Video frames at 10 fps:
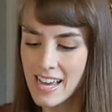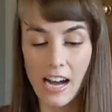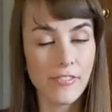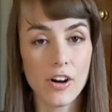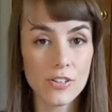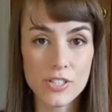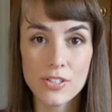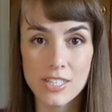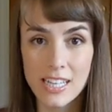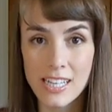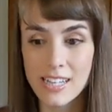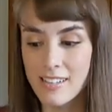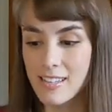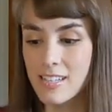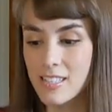I've also seen
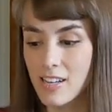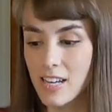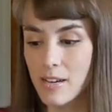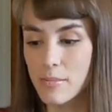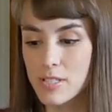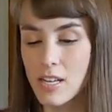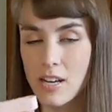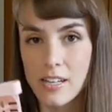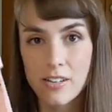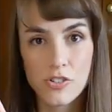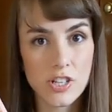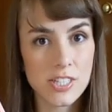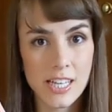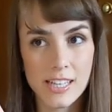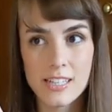things on Amazon
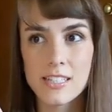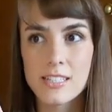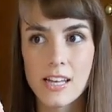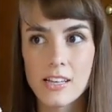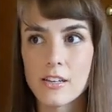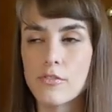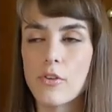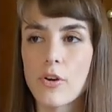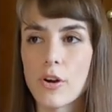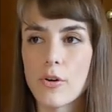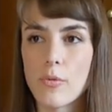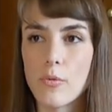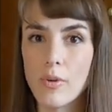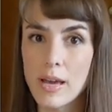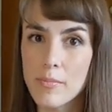just like this selling for
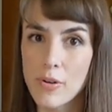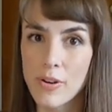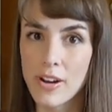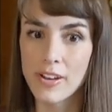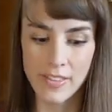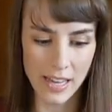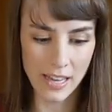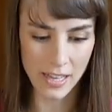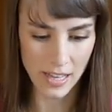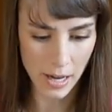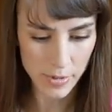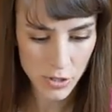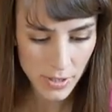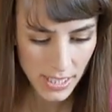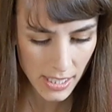way more than, how
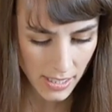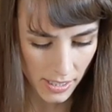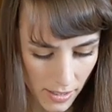much was this?